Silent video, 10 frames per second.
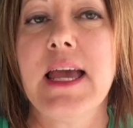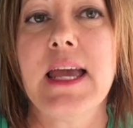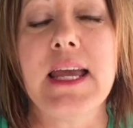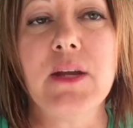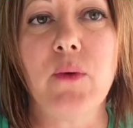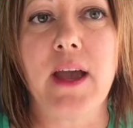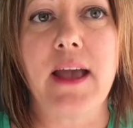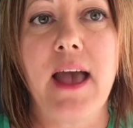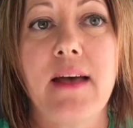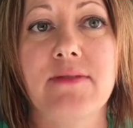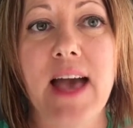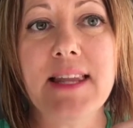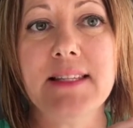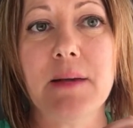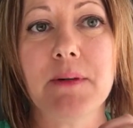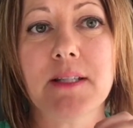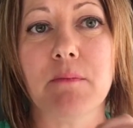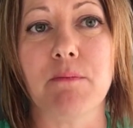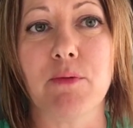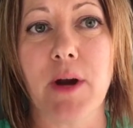Anyway, that is able to
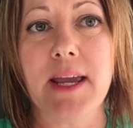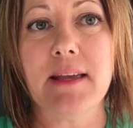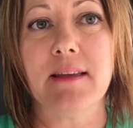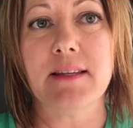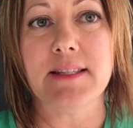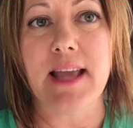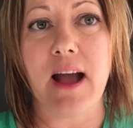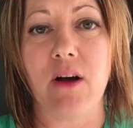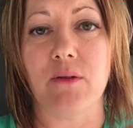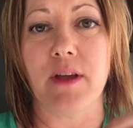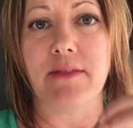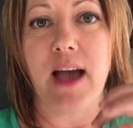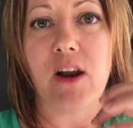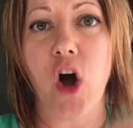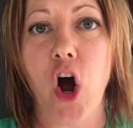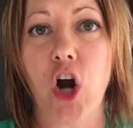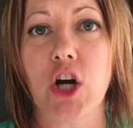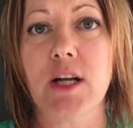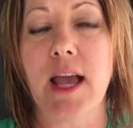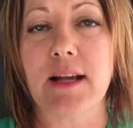break down that
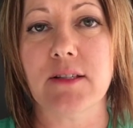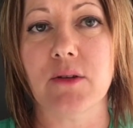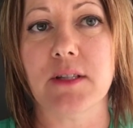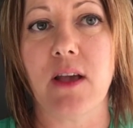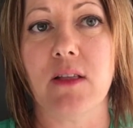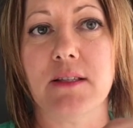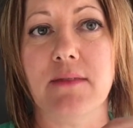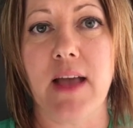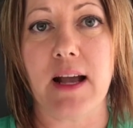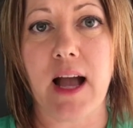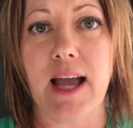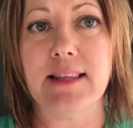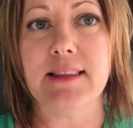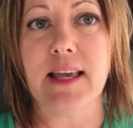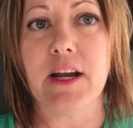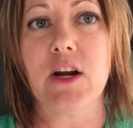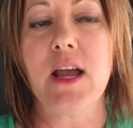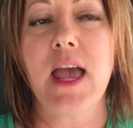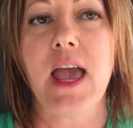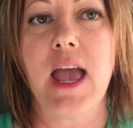hard exoskeleton, that chitin layer,
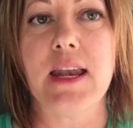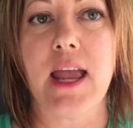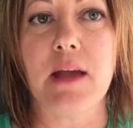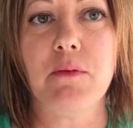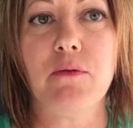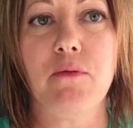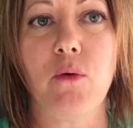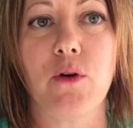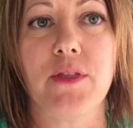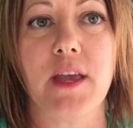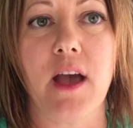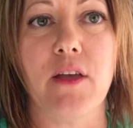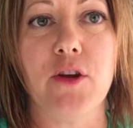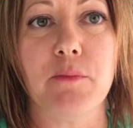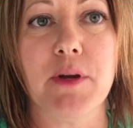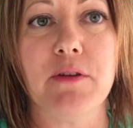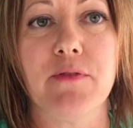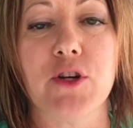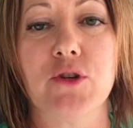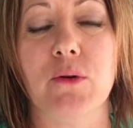and able for the other
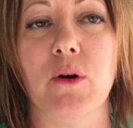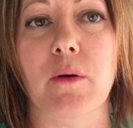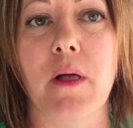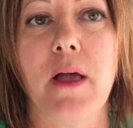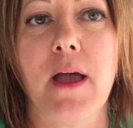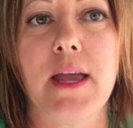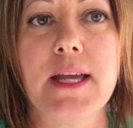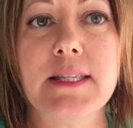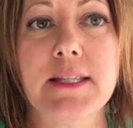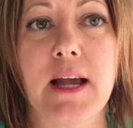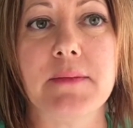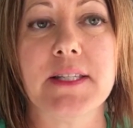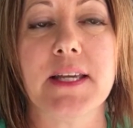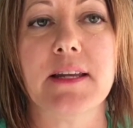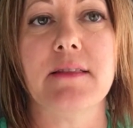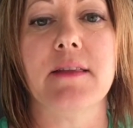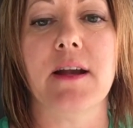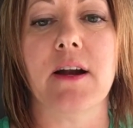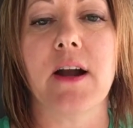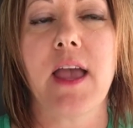beneficial enzymes to get in
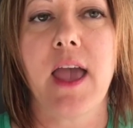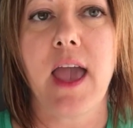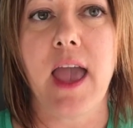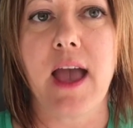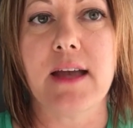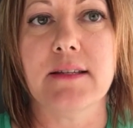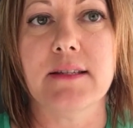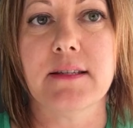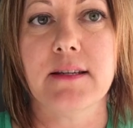there and